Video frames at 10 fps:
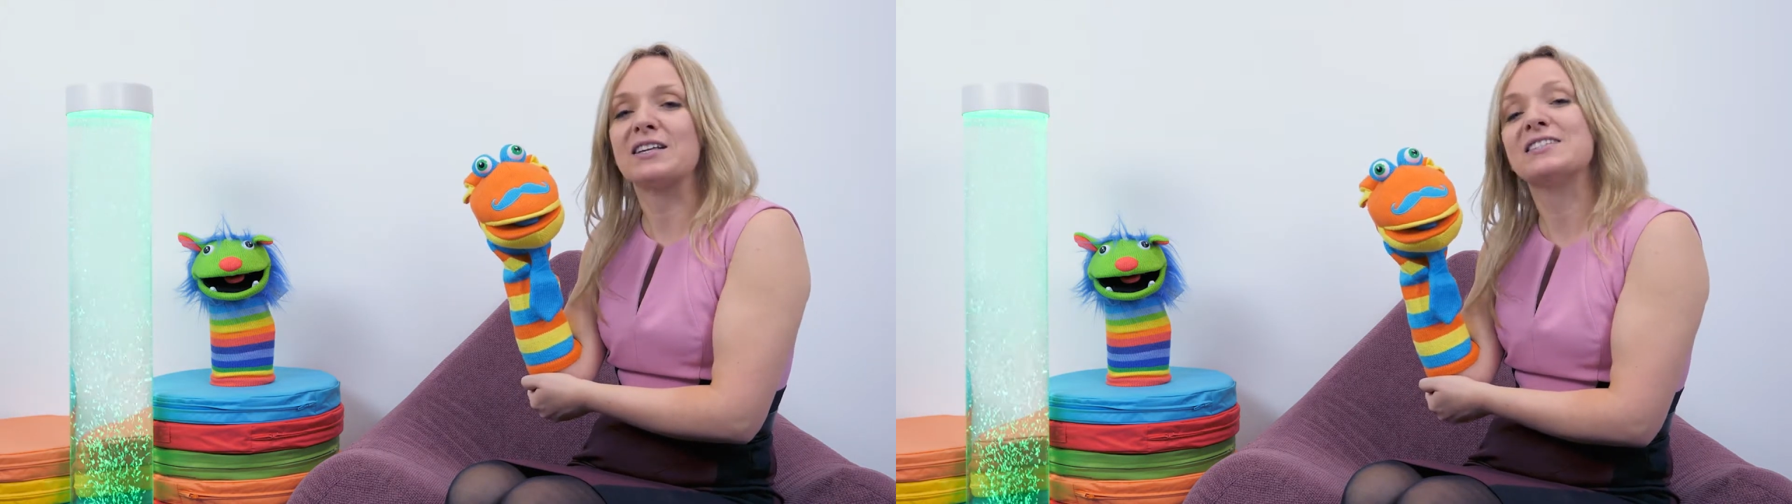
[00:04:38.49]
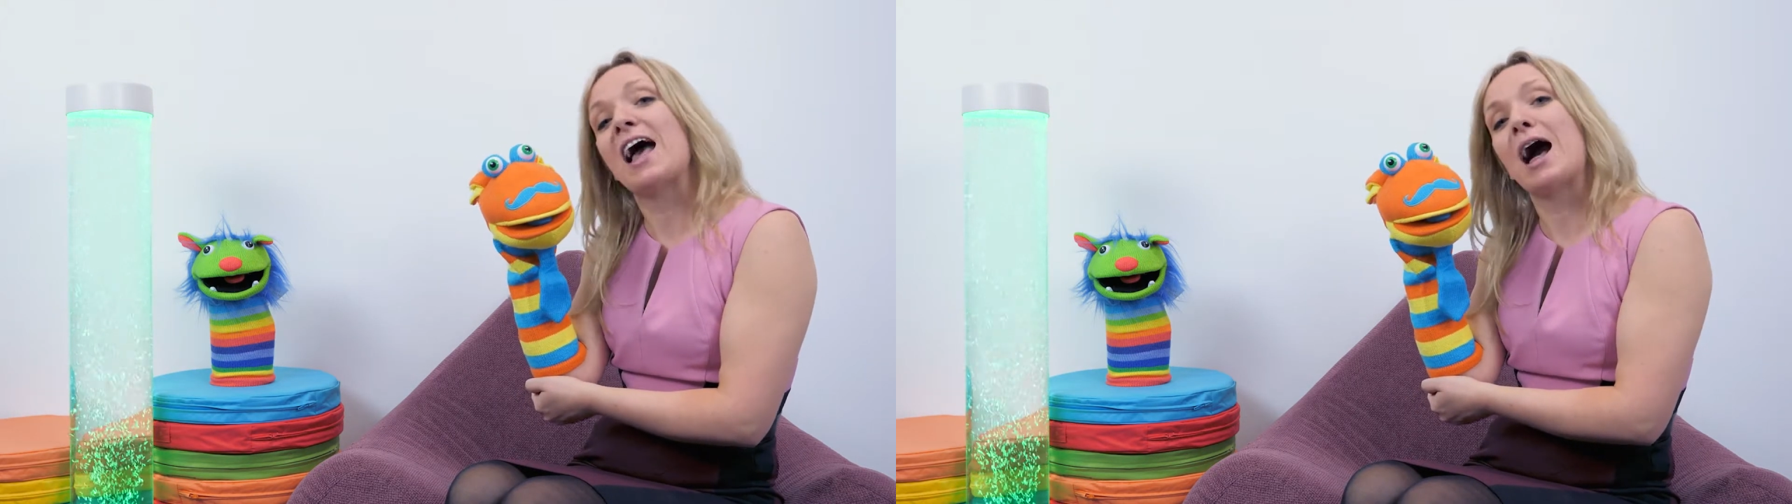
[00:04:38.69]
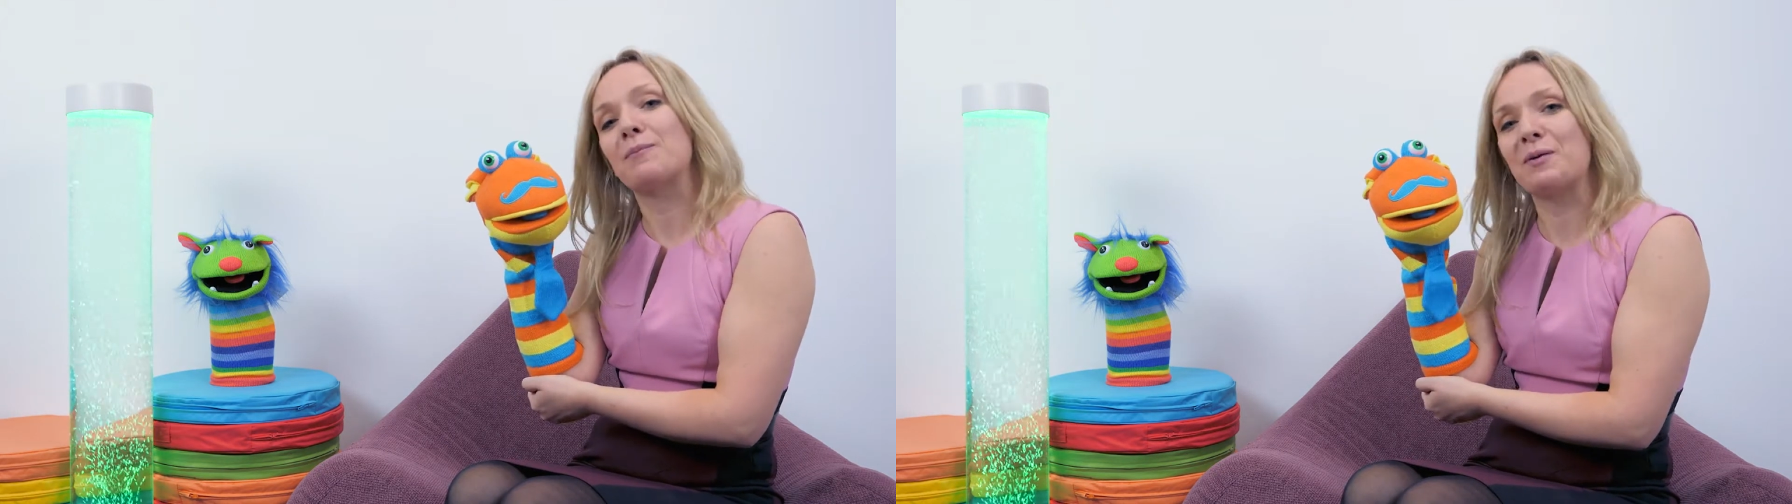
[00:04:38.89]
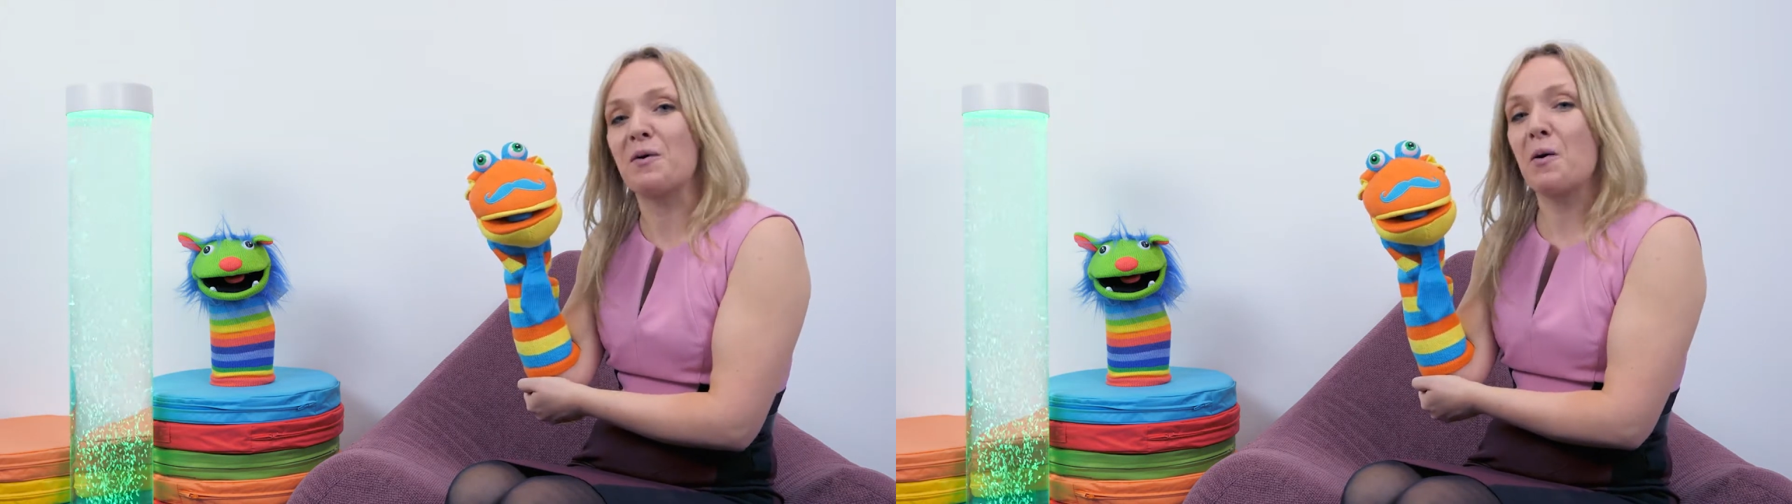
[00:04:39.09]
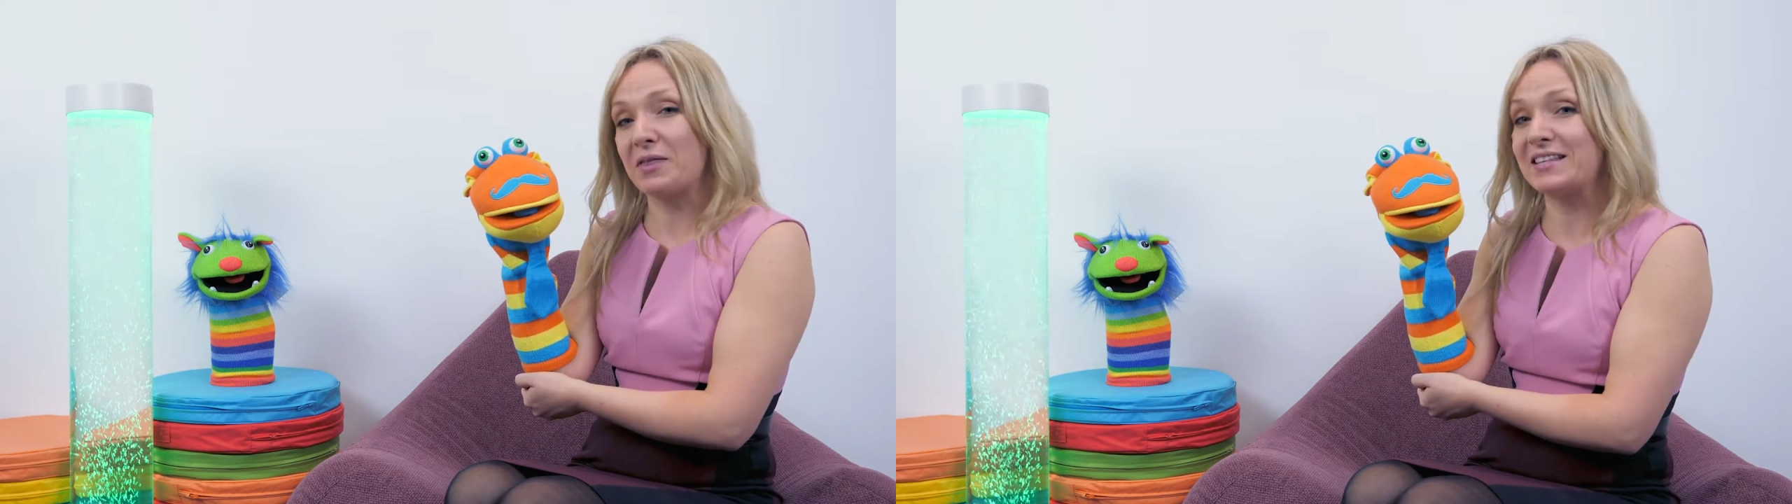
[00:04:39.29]
to help him
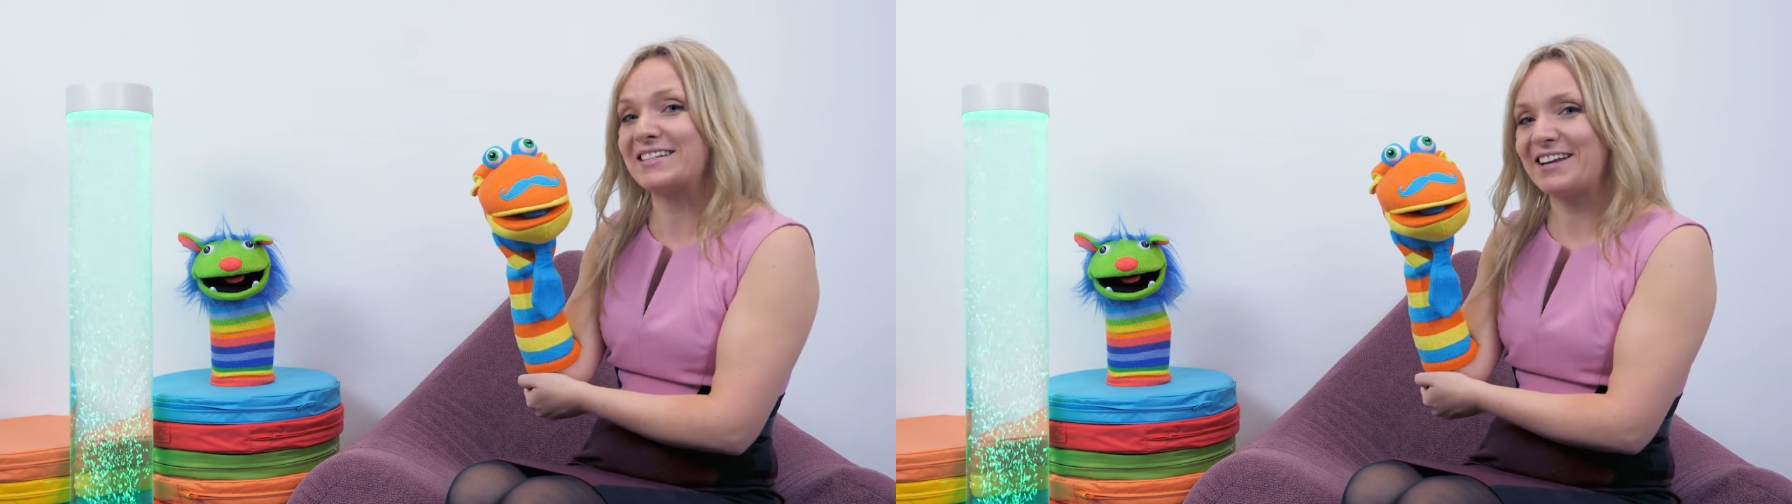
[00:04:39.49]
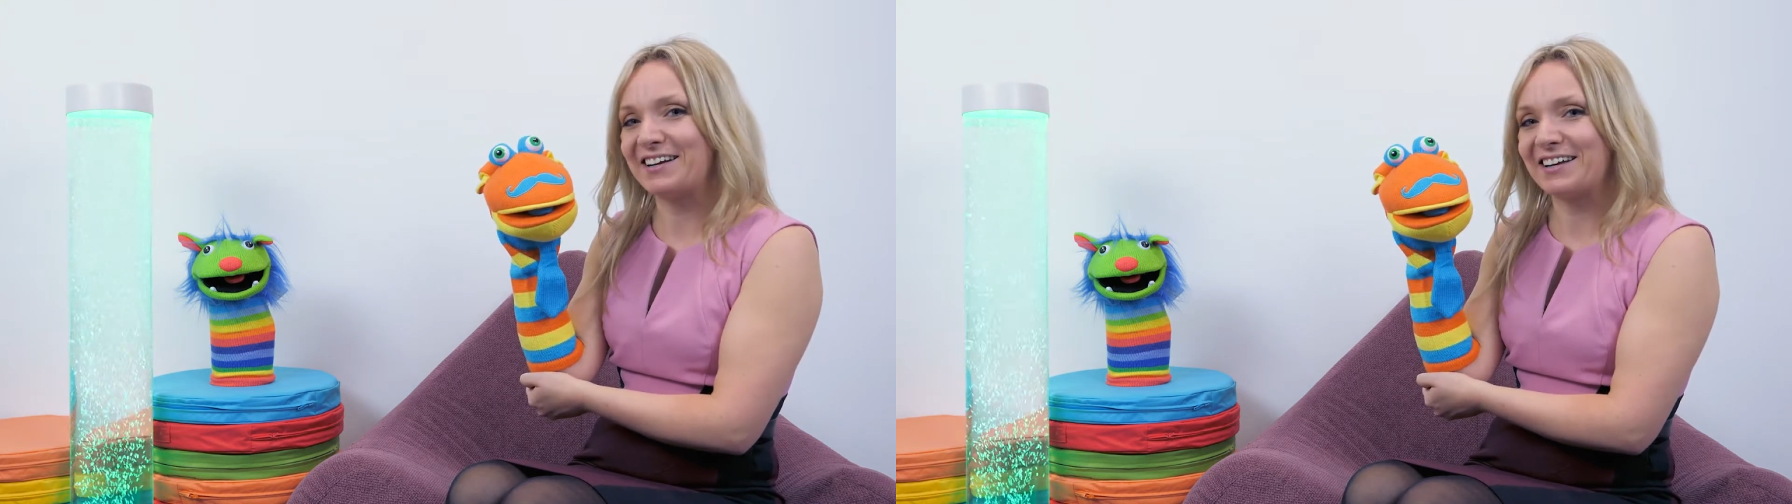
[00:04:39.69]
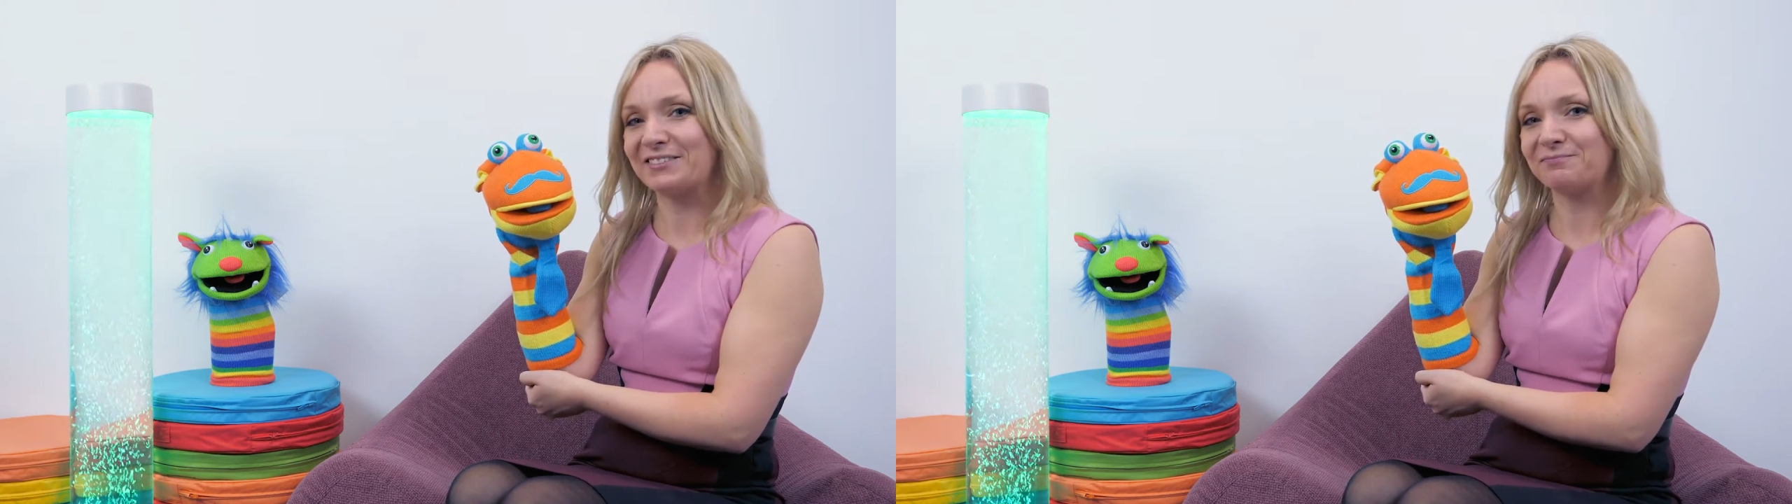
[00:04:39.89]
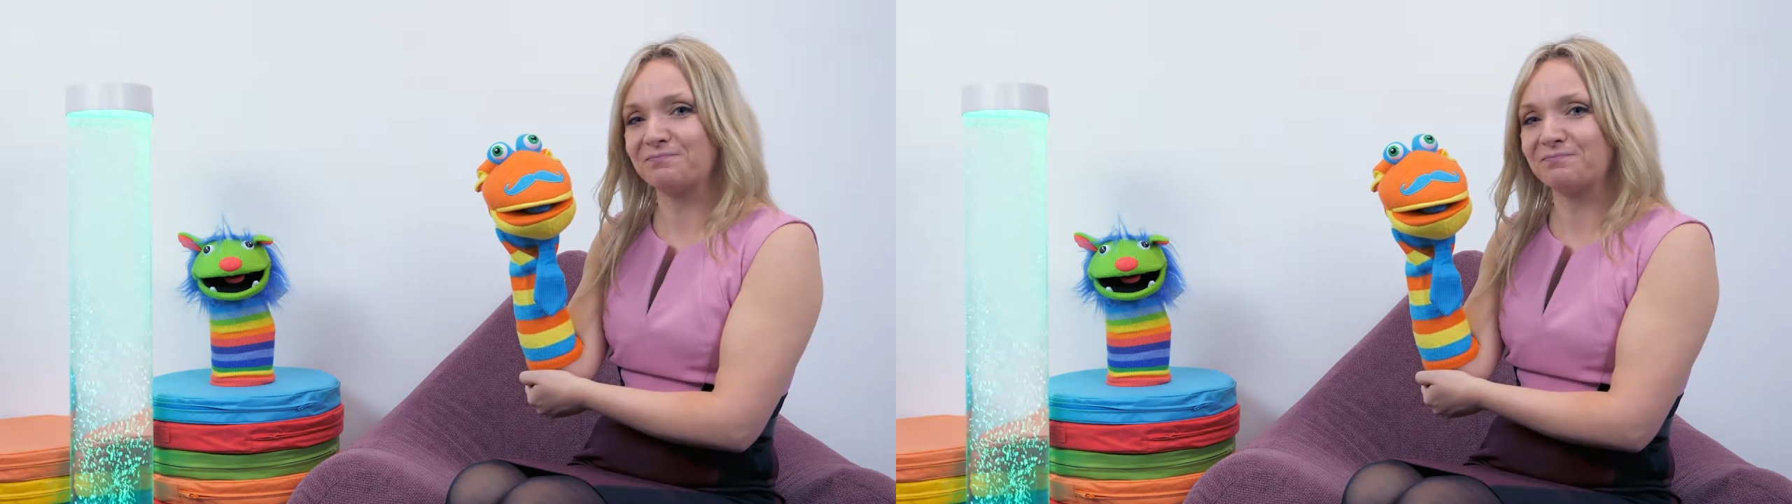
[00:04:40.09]
with his learning.